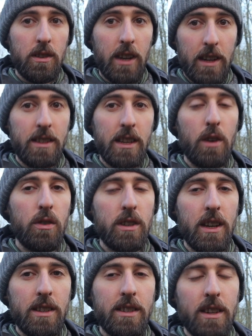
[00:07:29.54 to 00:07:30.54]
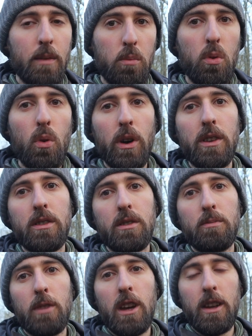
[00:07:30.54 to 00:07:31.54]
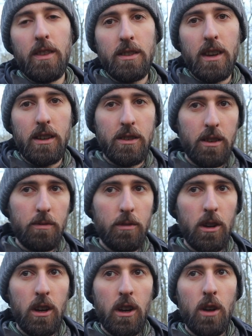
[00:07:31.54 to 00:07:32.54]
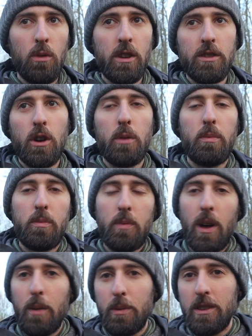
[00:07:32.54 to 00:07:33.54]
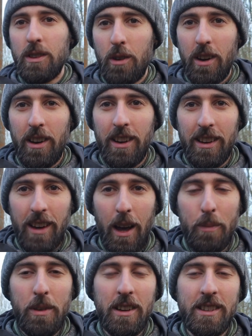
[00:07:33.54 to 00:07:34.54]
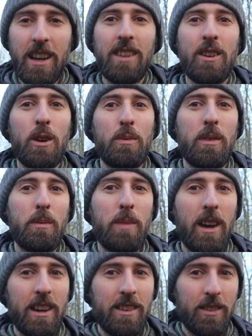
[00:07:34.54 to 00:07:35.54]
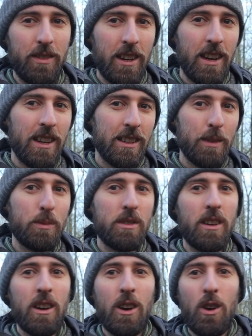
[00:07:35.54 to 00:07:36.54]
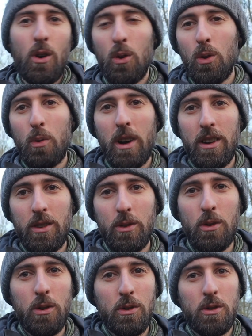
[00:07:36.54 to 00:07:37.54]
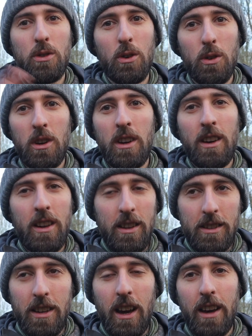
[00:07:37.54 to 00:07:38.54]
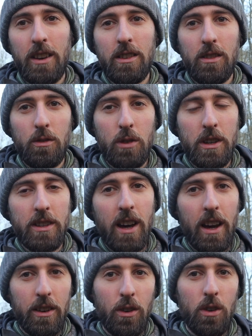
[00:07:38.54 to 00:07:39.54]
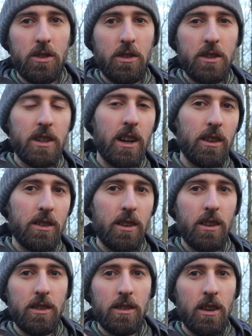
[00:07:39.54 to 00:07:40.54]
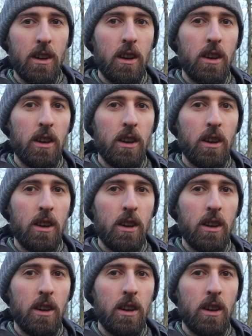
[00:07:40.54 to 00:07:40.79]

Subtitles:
dexterity at some point in the session, whether it's helping a child open a packet of chips, all the way through to retying knots on shelters,